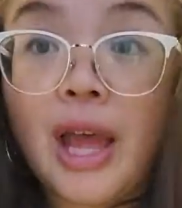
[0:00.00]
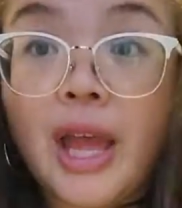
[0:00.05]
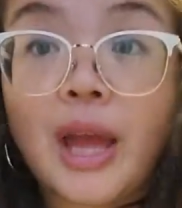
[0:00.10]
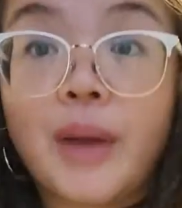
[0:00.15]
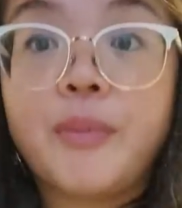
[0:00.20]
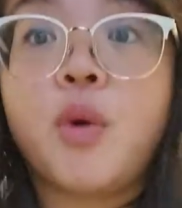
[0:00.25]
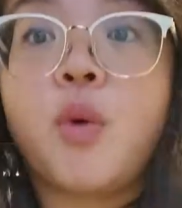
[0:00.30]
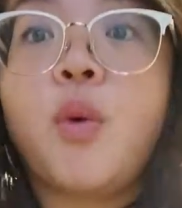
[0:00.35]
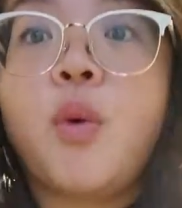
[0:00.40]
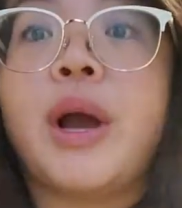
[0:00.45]
I
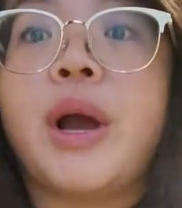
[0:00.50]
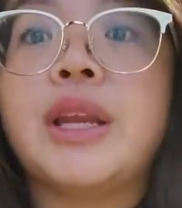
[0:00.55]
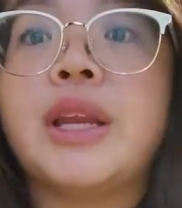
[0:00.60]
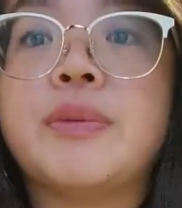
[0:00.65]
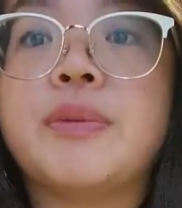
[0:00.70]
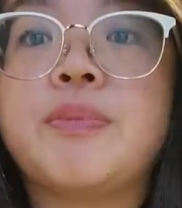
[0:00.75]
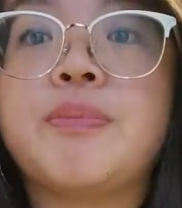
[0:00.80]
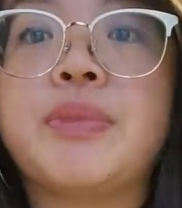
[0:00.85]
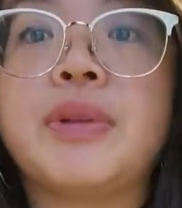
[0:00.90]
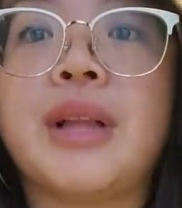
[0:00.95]
am
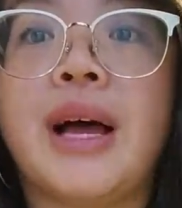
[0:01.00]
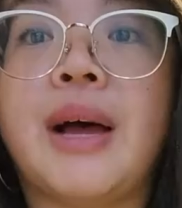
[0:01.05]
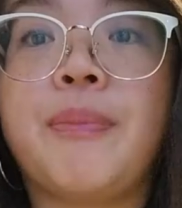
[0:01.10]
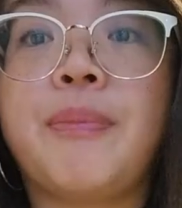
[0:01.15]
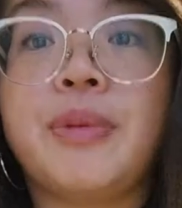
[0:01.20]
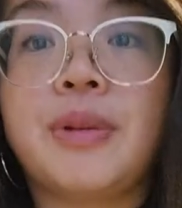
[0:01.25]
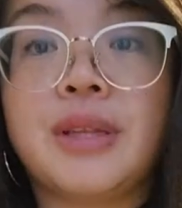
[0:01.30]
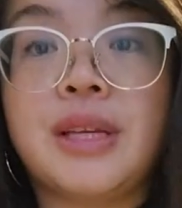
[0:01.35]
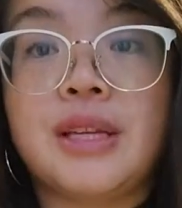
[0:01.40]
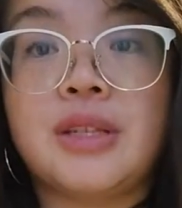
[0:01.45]
quite
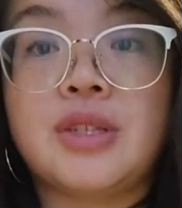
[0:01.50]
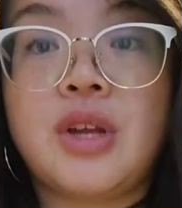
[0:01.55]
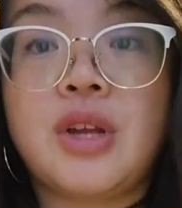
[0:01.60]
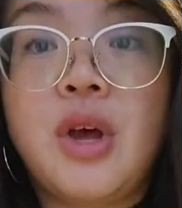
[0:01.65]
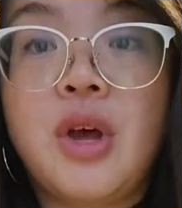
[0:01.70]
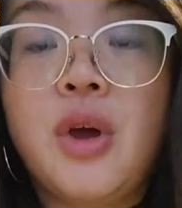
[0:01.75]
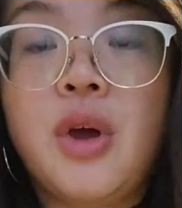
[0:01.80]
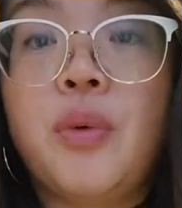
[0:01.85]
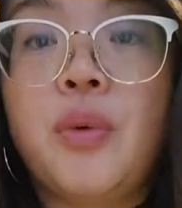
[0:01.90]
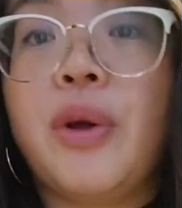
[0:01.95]
pleased
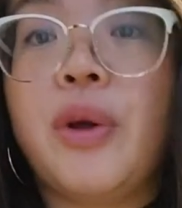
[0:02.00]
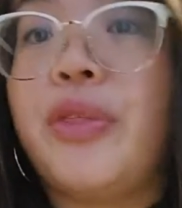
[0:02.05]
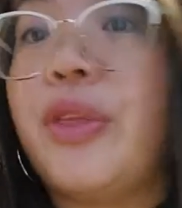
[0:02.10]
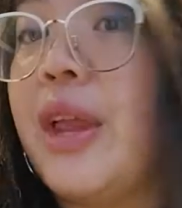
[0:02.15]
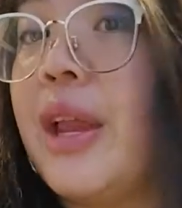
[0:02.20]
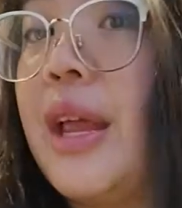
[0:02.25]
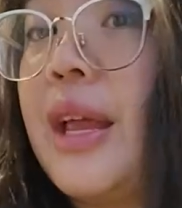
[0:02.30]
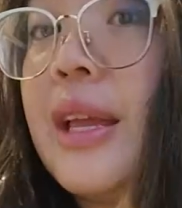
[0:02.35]
with it.